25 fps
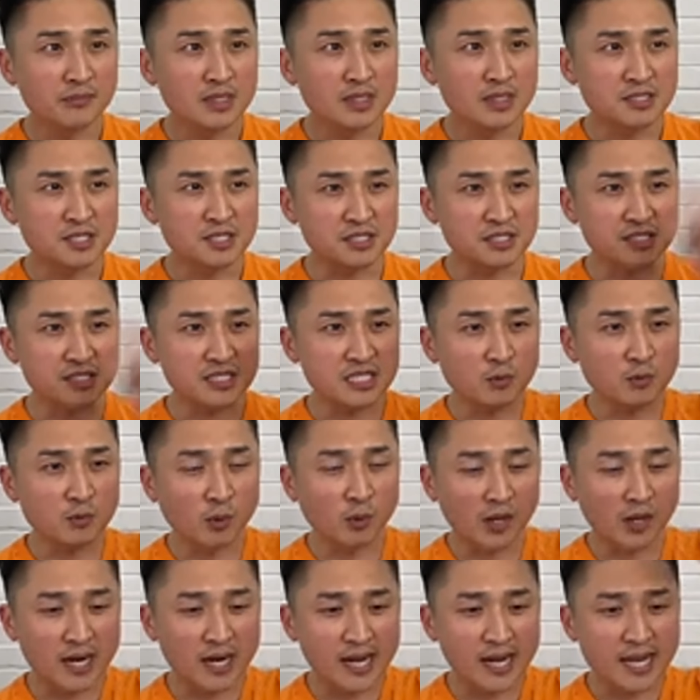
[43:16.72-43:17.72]
to see where
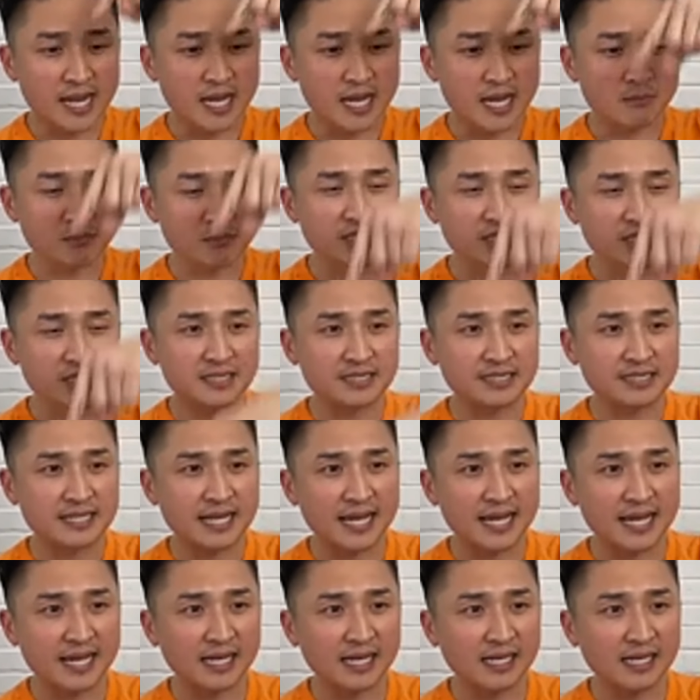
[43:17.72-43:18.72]
I am
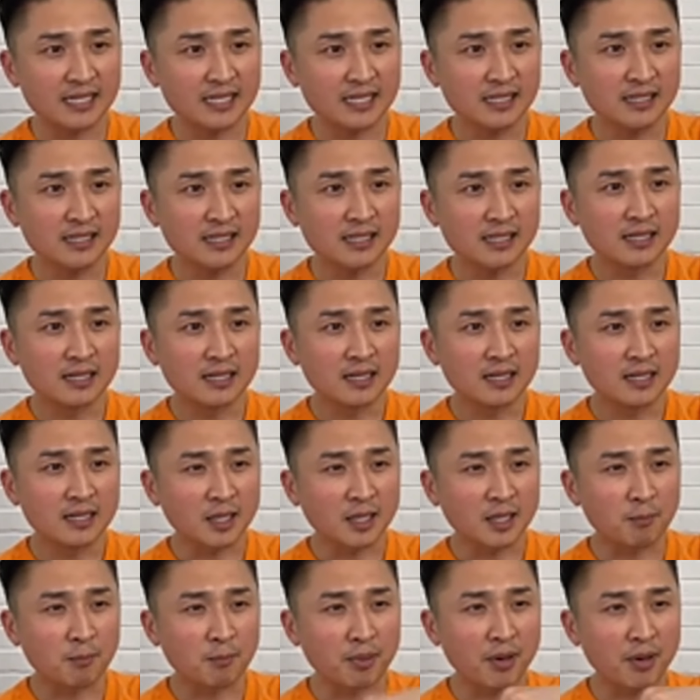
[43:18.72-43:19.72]
today compared to
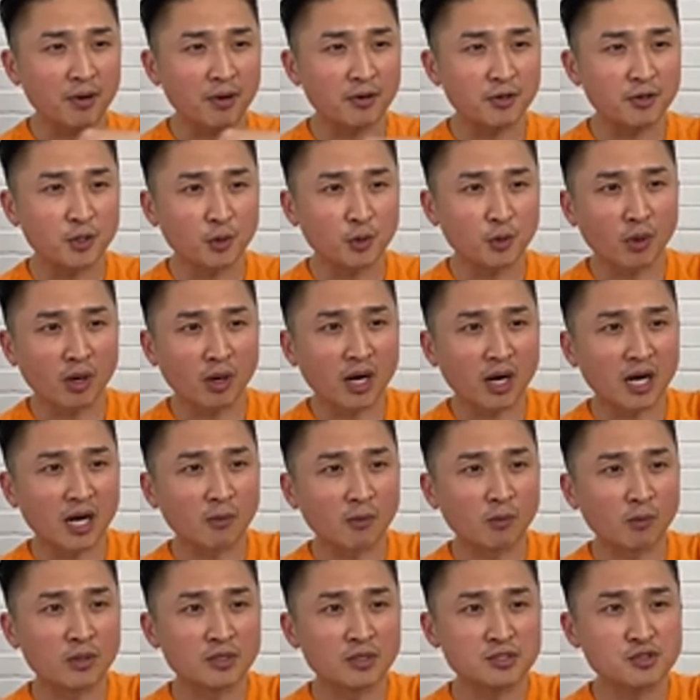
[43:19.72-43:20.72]
where I was 2
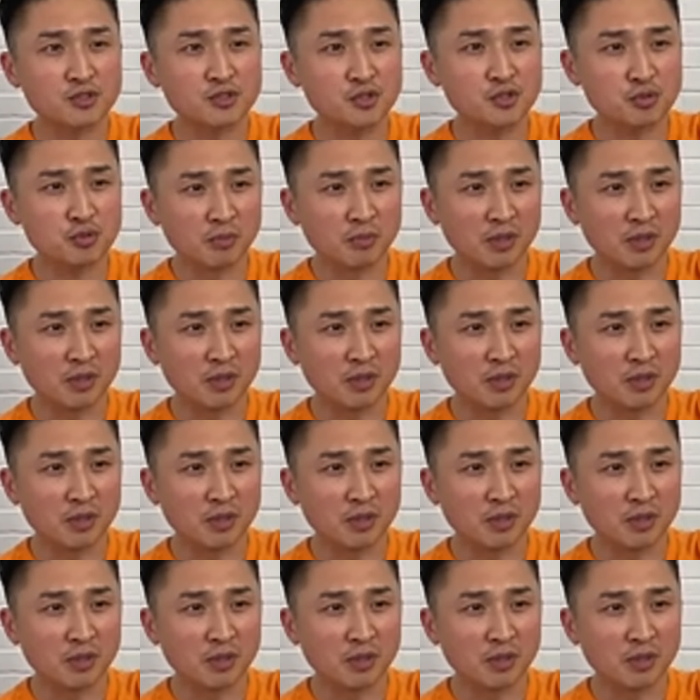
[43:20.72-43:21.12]
months ago,